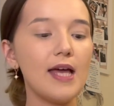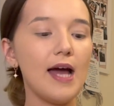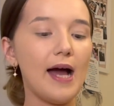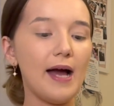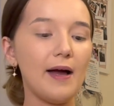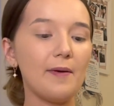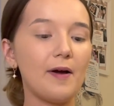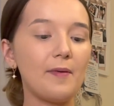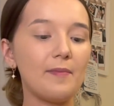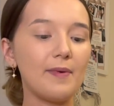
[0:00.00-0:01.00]

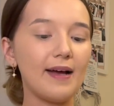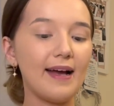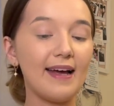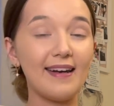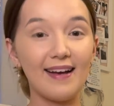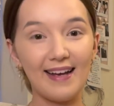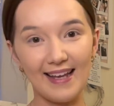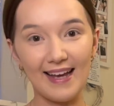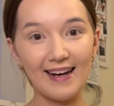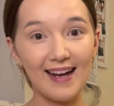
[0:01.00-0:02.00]
And
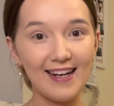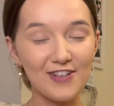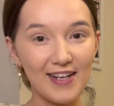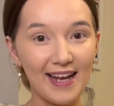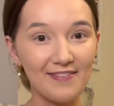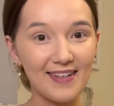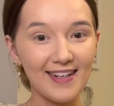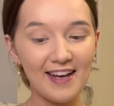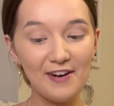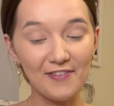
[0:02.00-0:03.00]
again, I literally have
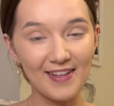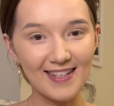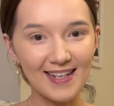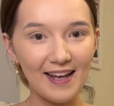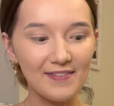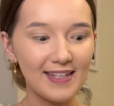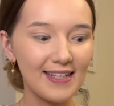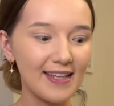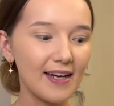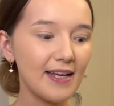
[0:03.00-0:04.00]
none of this left
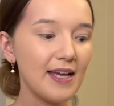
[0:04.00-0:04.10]
either.